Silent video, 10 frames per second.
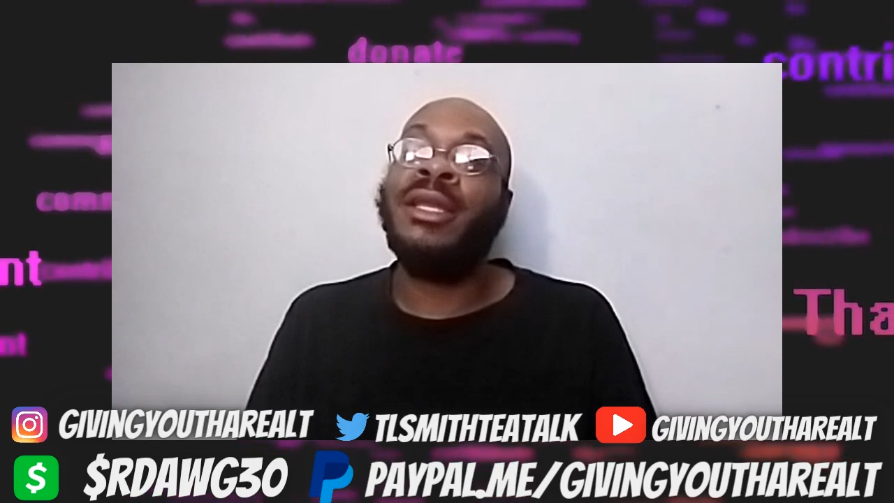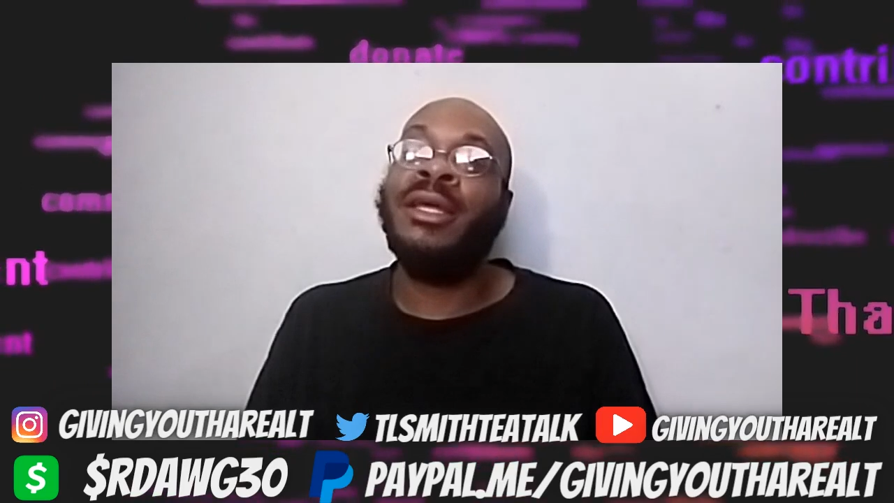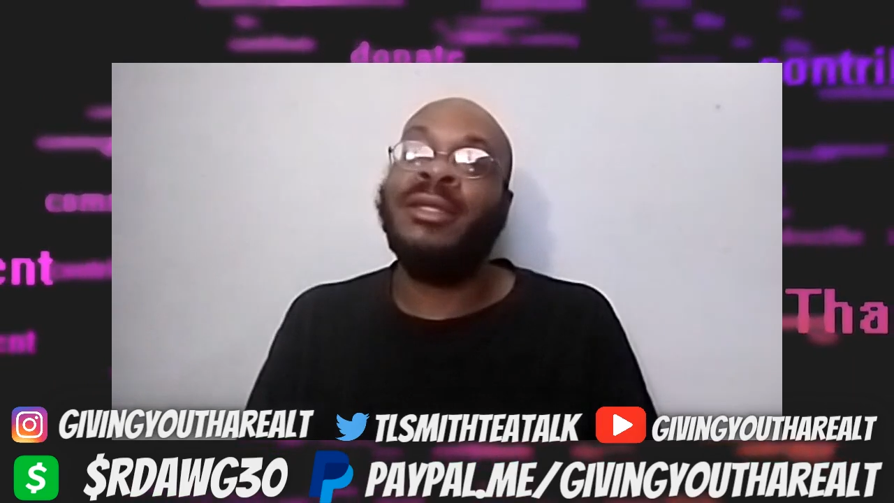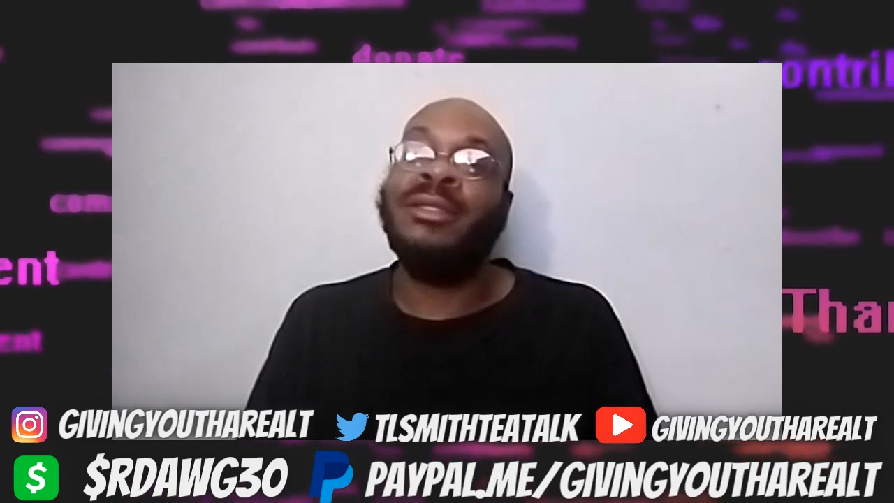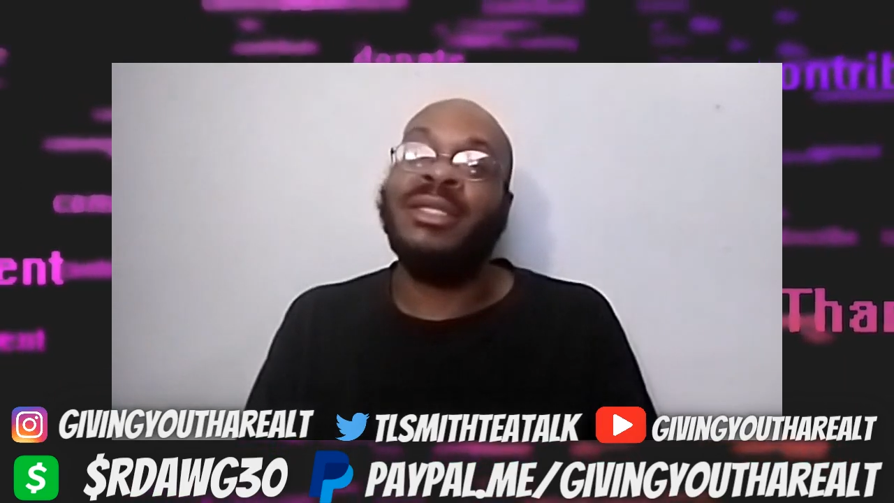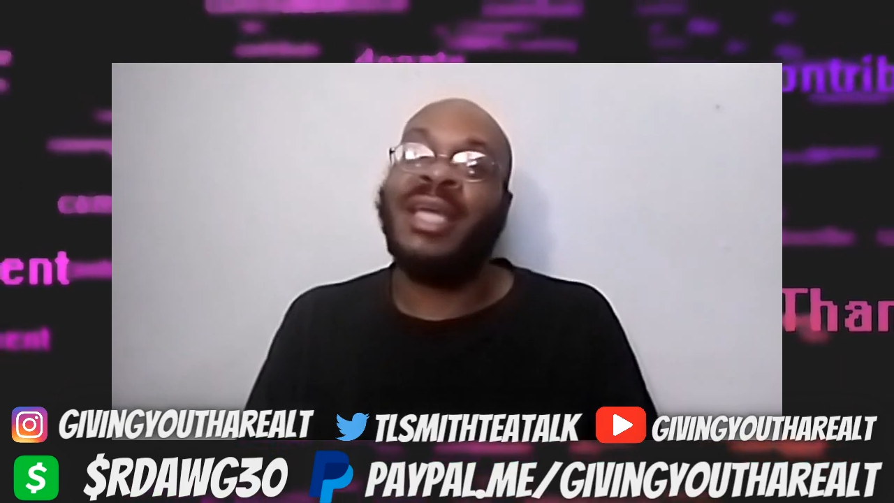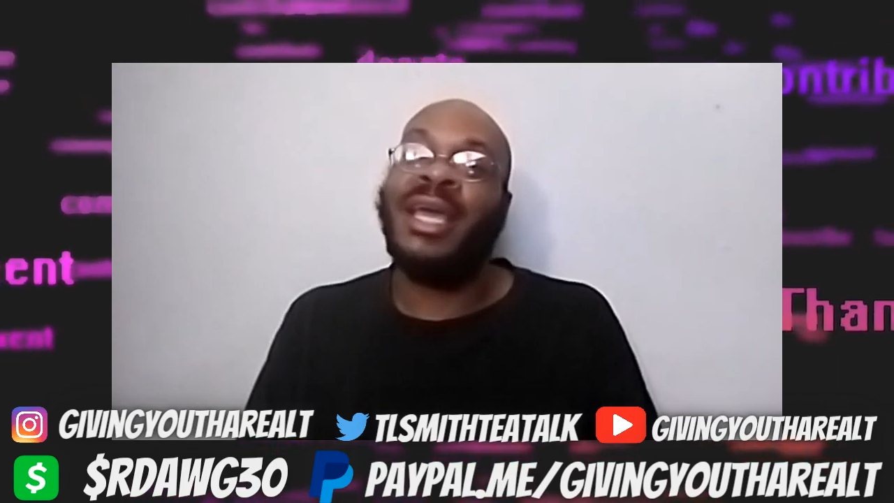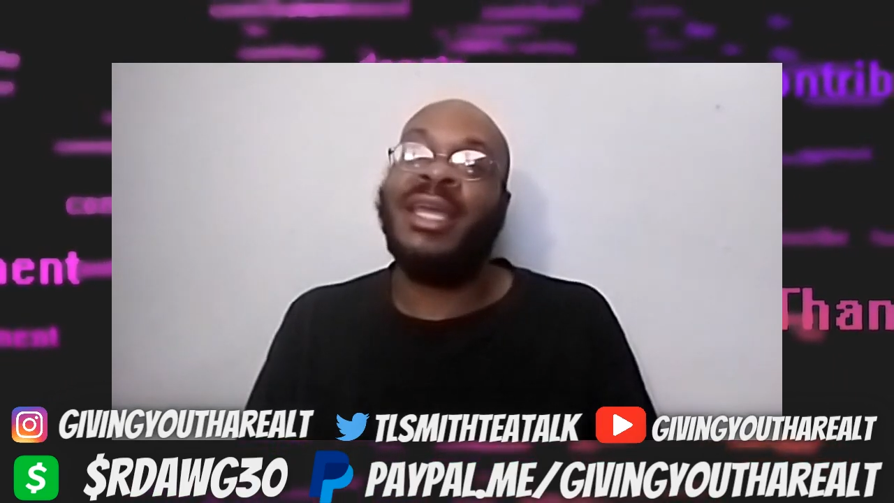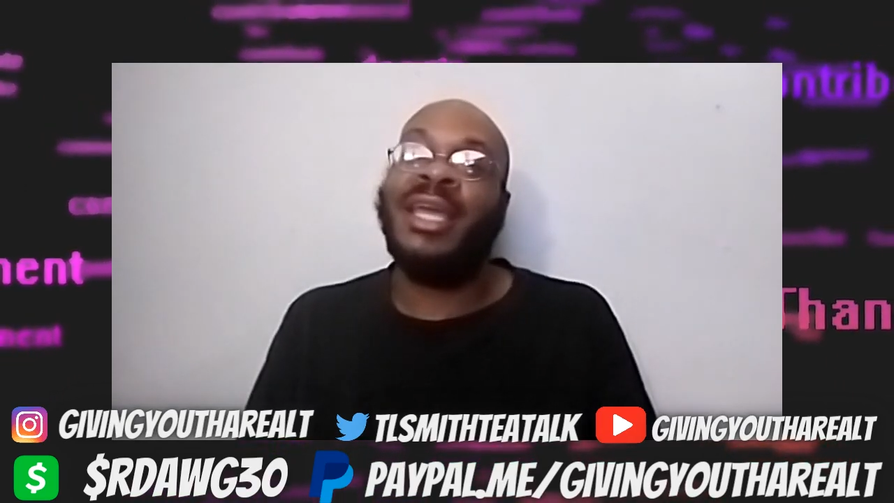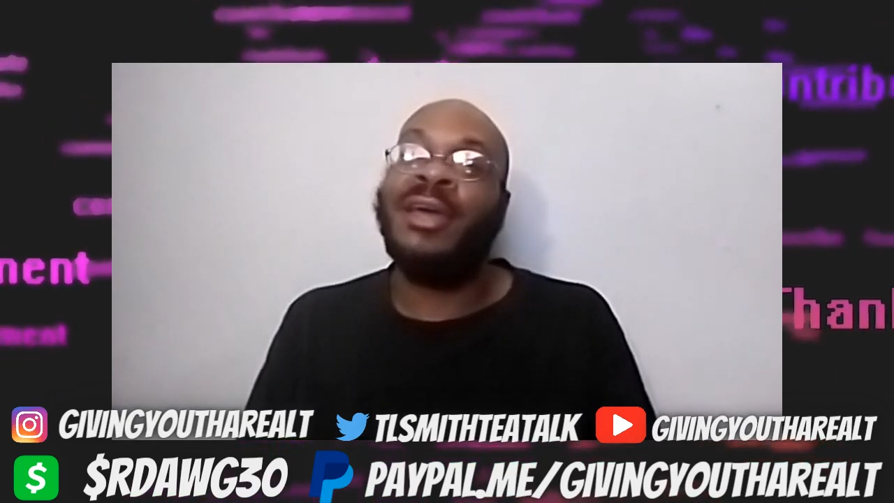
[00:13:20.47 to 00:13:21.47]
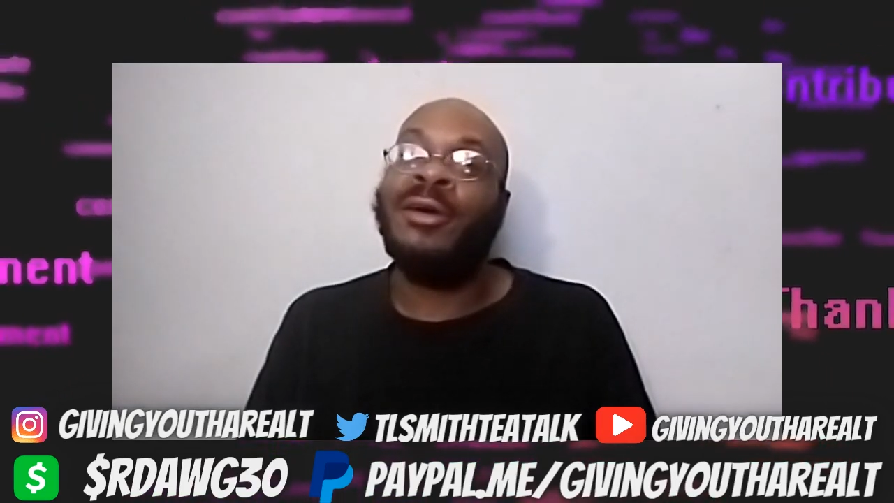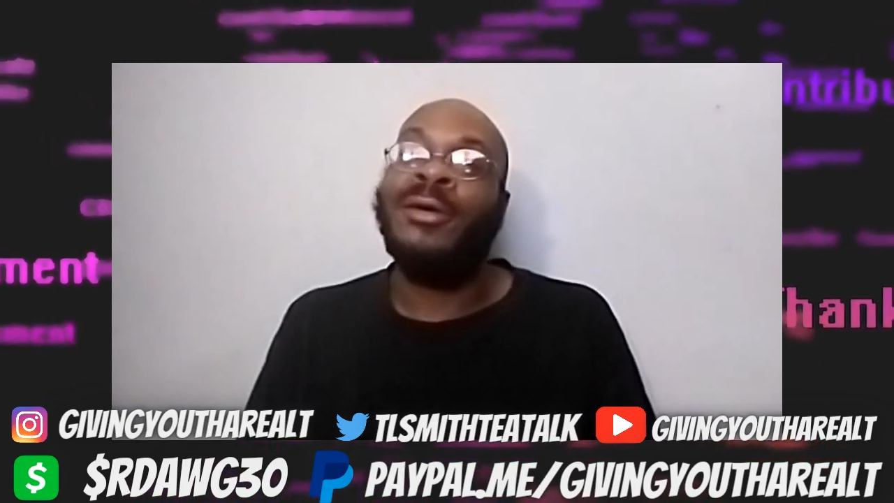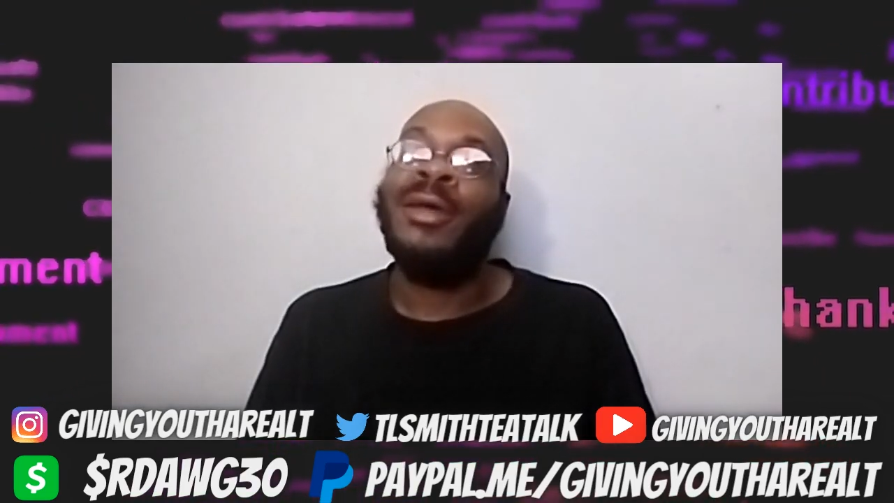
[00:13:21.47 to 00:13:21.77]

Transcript: and Danielle.